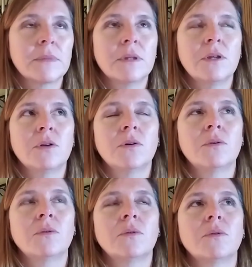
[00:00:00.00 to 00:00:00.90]
you
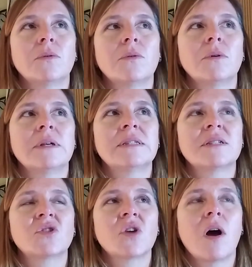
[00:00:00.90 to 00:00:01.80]
know it's a
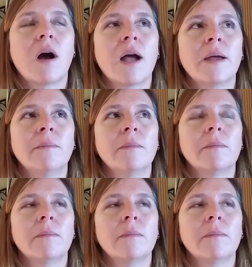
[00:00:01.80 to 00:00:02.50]
time